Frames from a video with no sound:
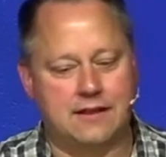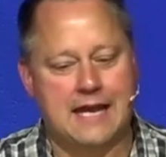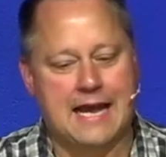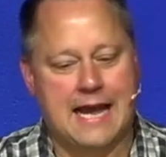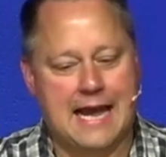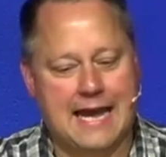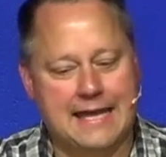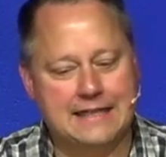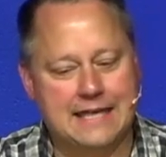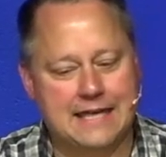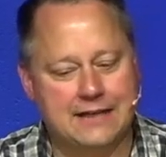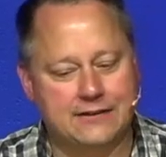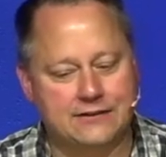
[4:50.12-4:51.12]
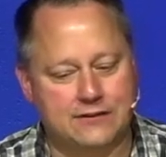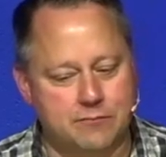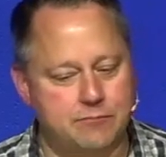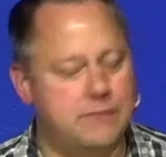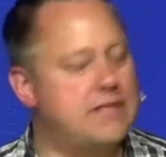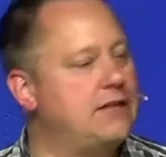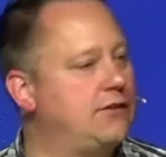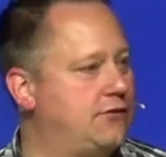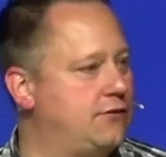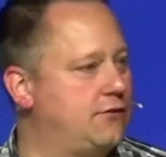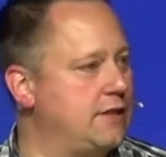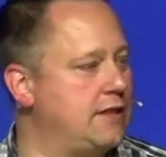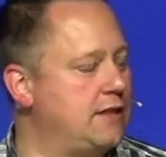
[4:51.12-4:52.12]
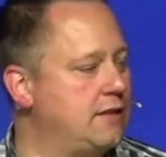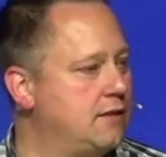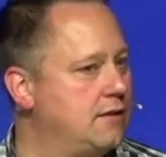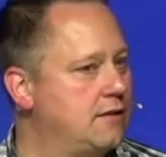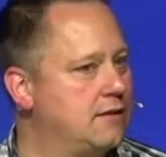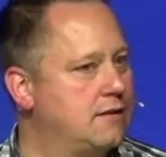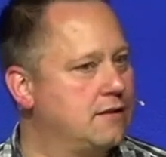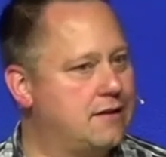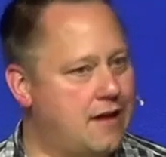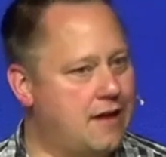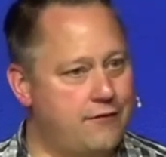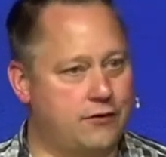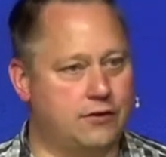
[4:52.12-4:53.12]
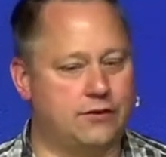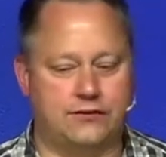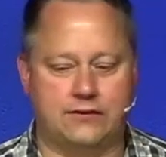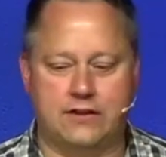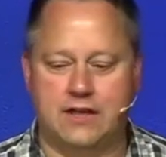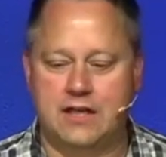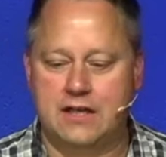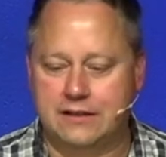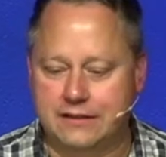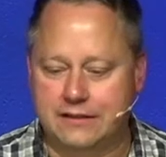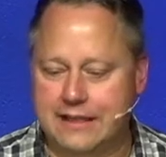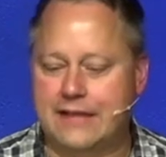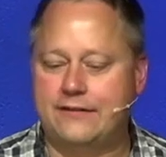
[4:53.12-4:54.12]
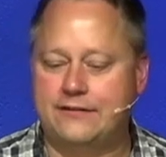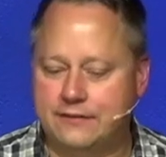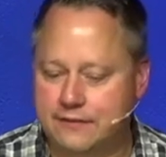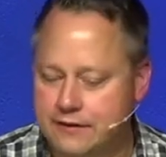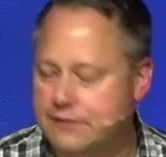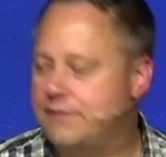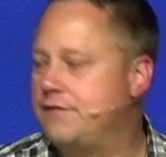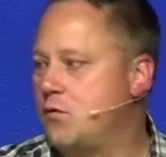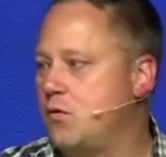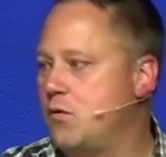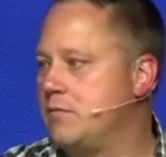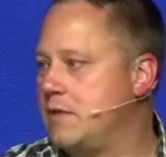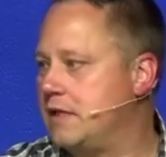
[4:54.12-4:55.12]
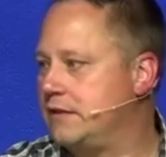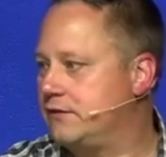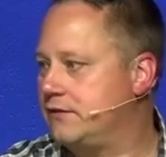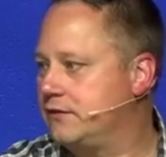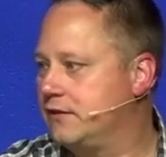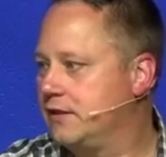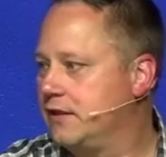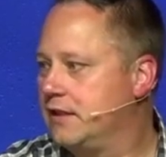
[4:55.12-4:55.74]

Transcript: Haggai's ministry covers less than four months.